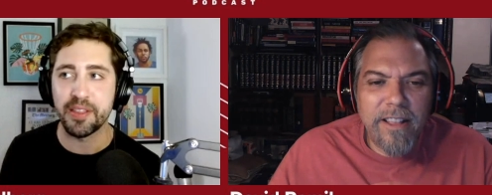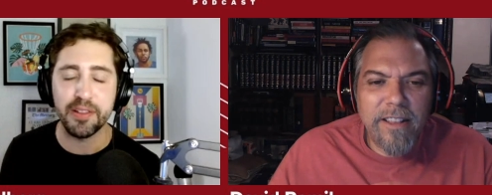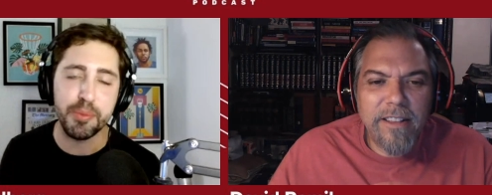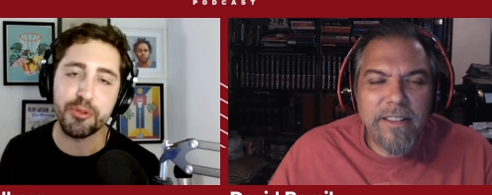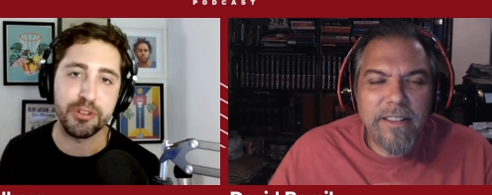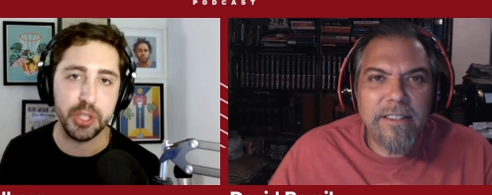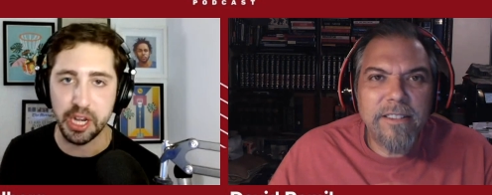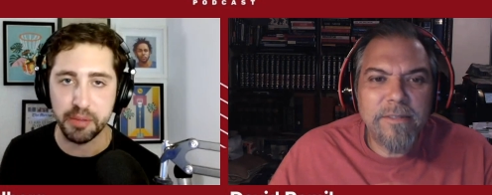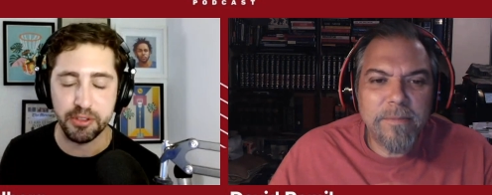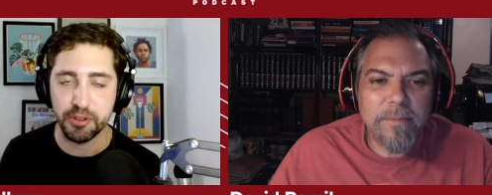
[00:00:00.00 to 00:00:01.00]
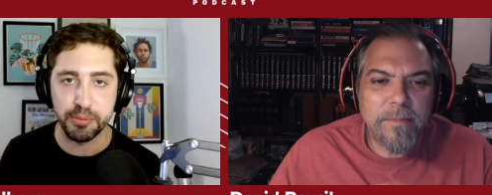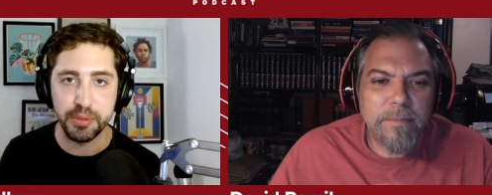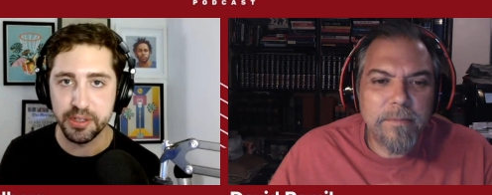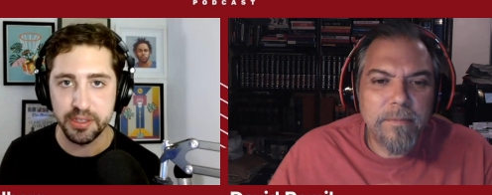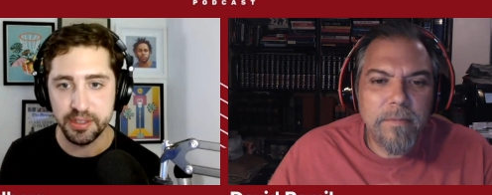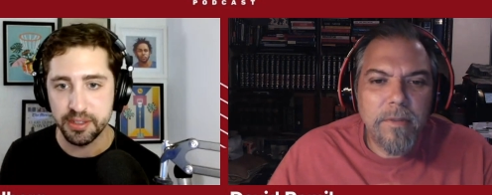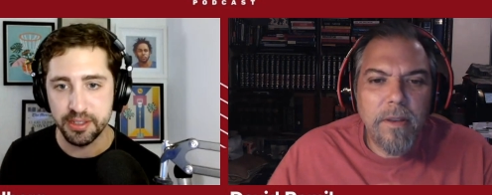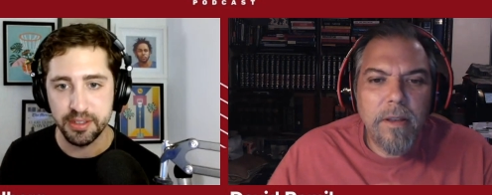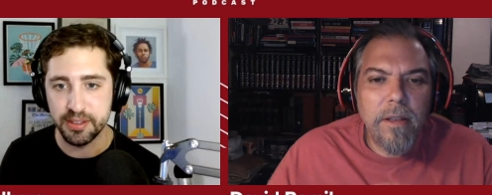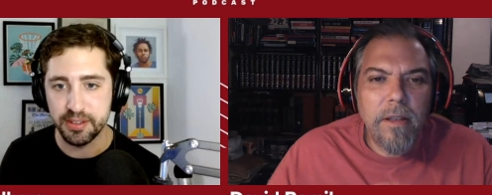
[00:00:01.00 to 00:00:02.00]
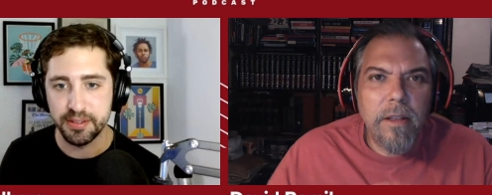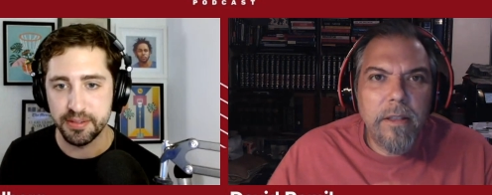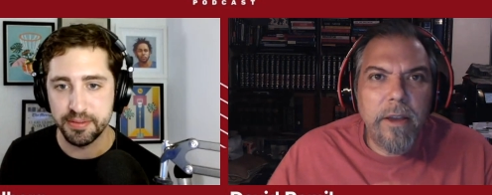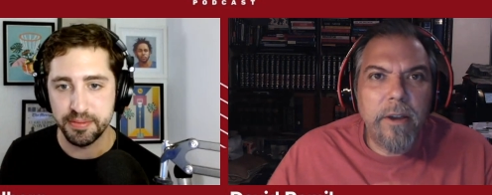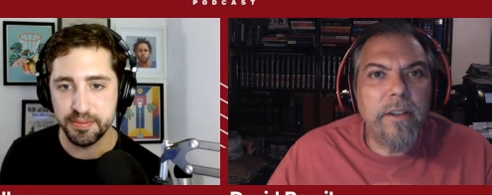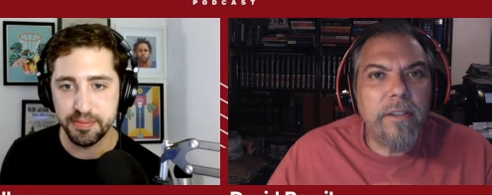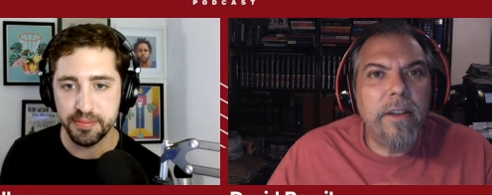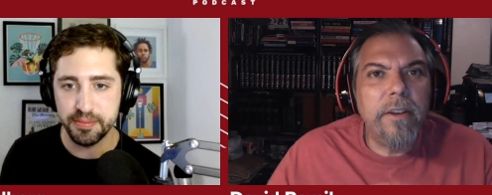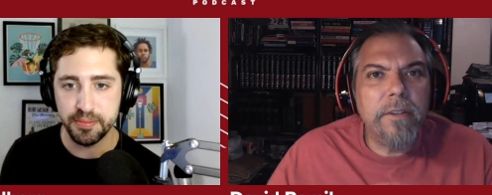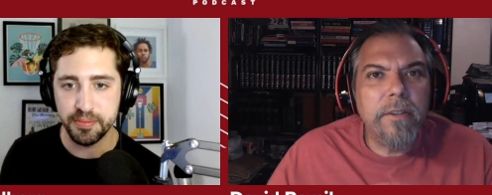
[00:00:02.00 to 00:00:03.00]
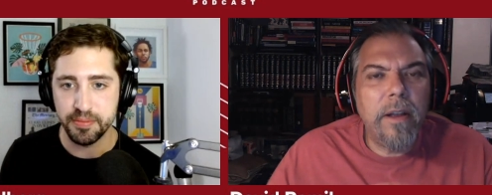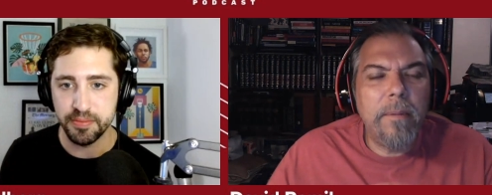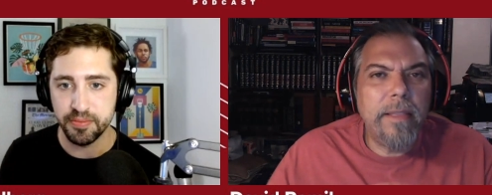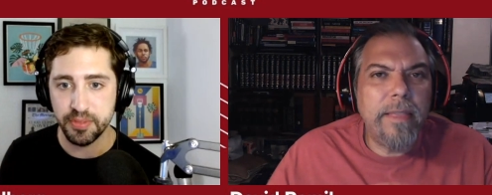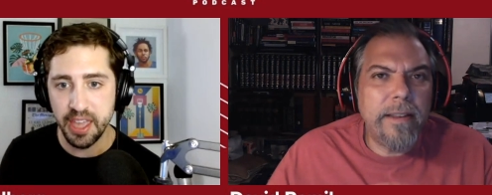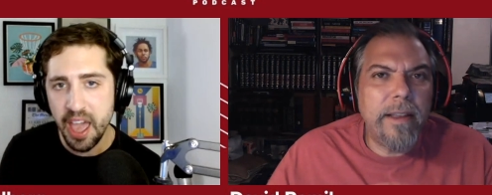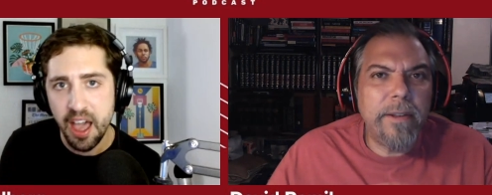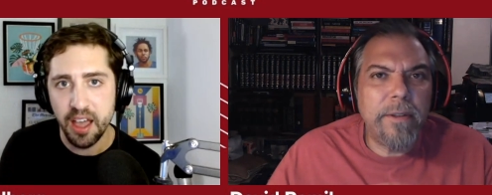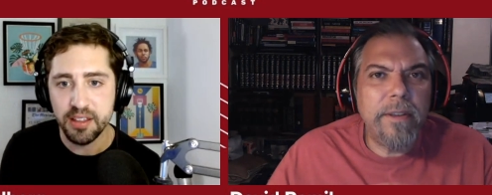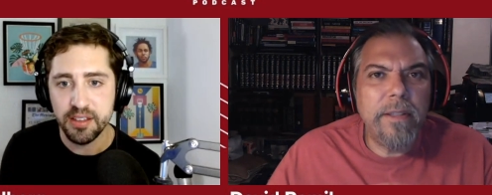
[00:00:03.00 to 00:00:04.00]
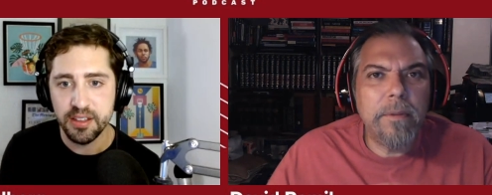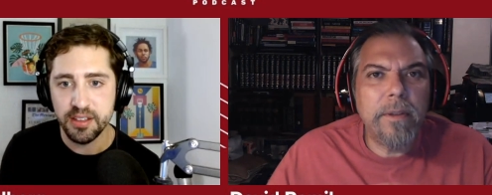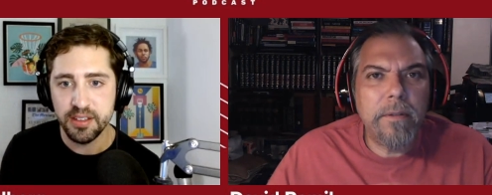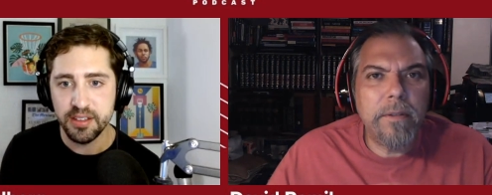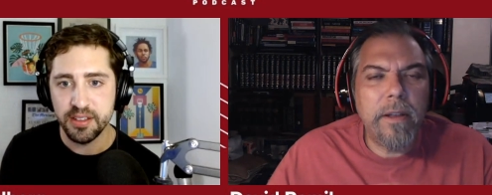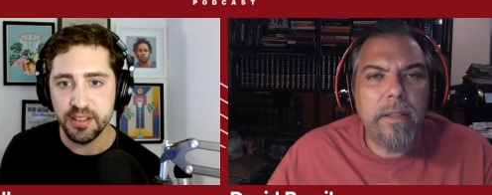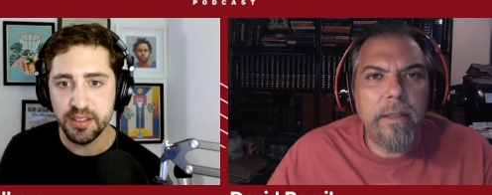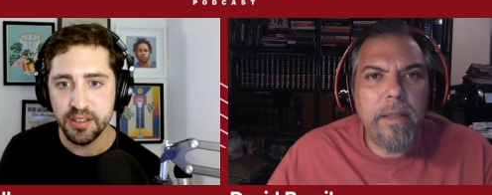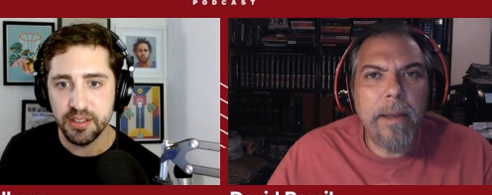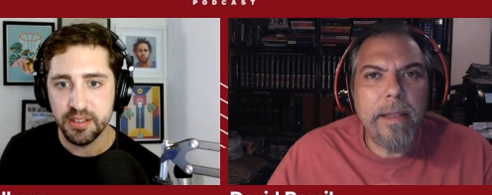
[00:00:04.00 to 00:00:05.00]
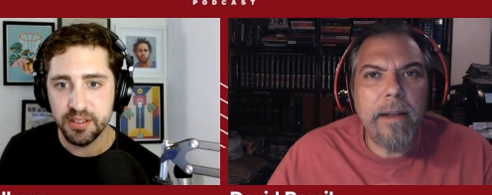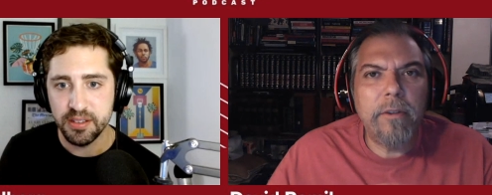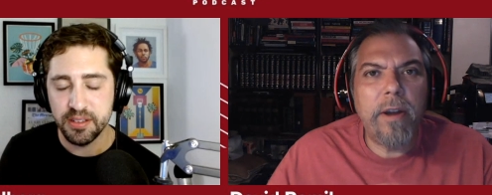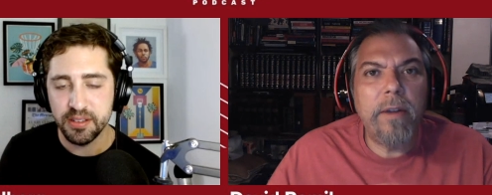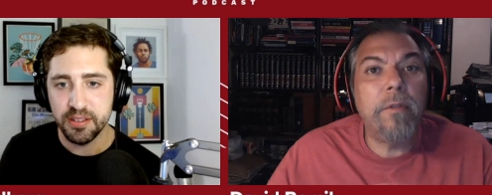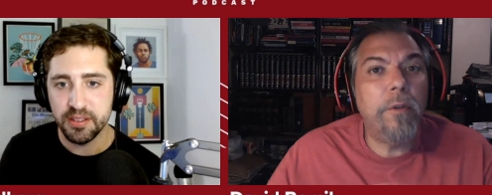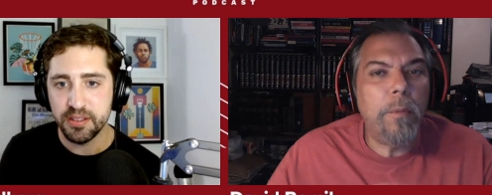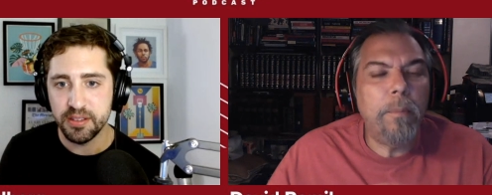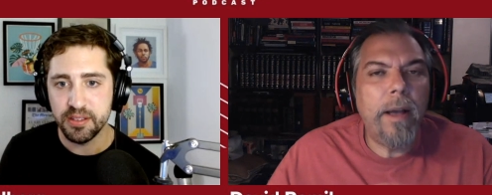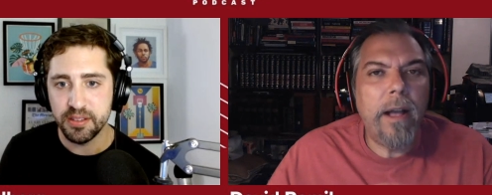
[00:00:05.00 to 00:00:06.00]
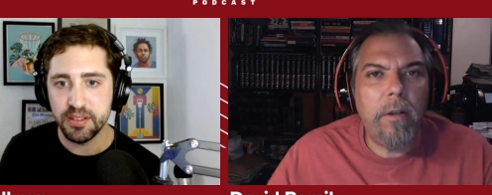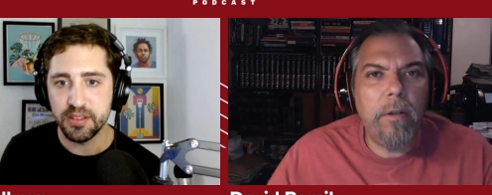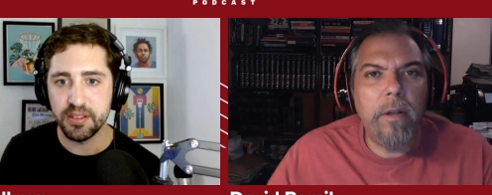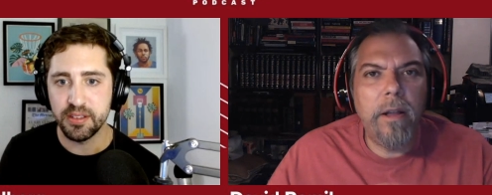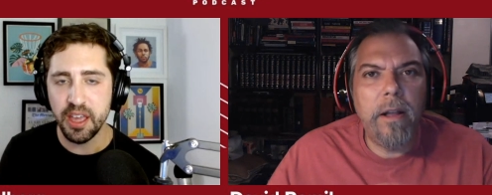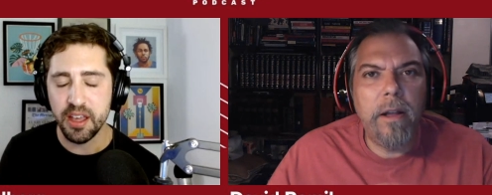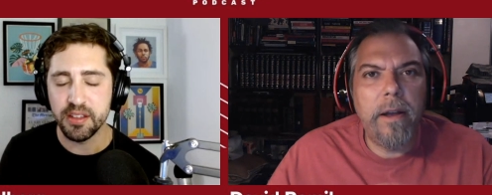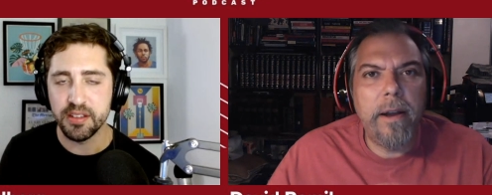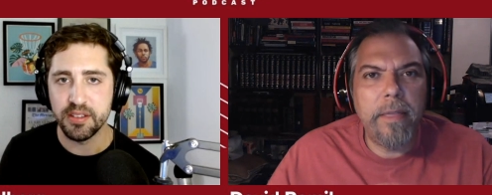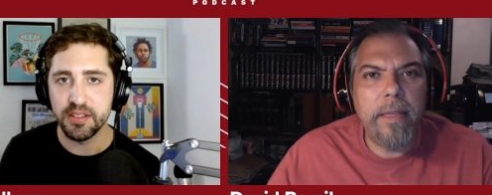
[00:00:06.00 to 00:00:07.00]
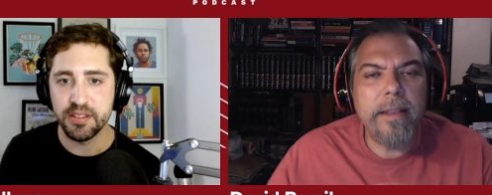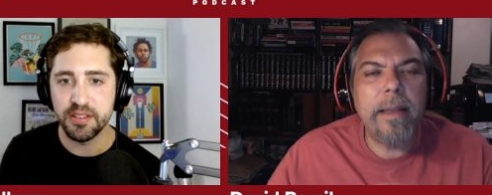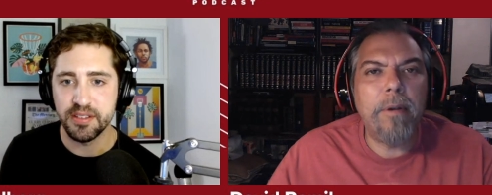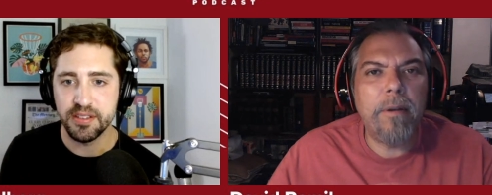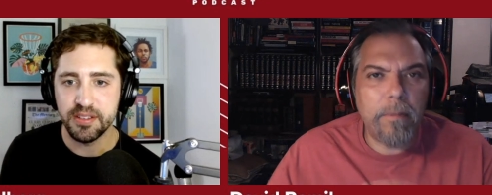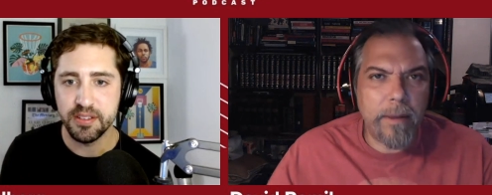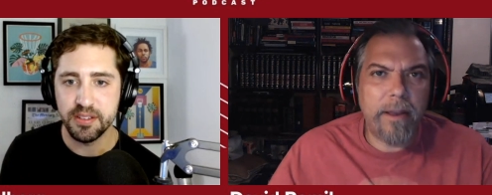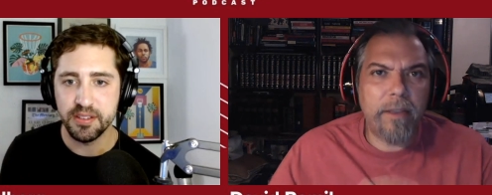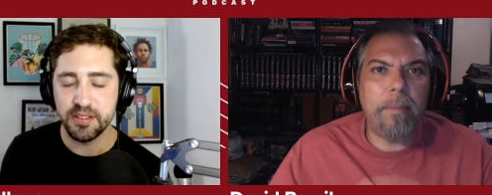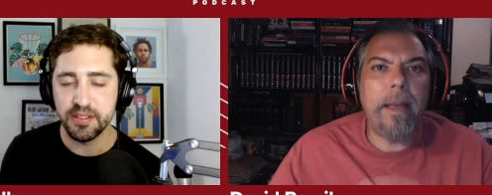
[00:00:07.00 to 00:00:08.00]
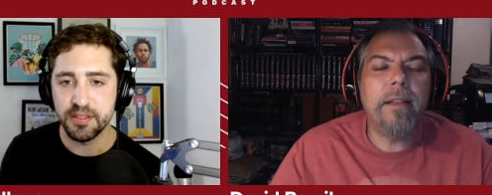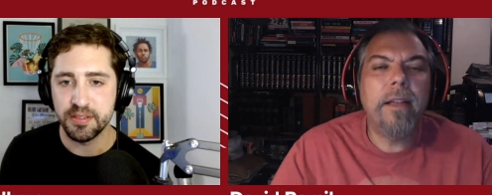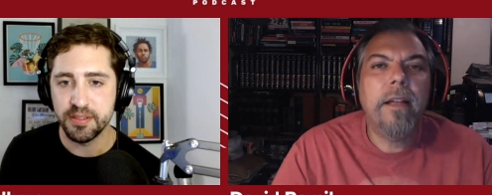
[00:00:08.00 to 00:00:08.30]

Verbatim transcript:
Speaker 1: The Clippers aren't trading Batum
Speaker 2: they're contenders. I mean, I think yeah. they still see themselves. Yeah, they, they made that trade for Norm Powell, uh, yeah. and I think they probably expect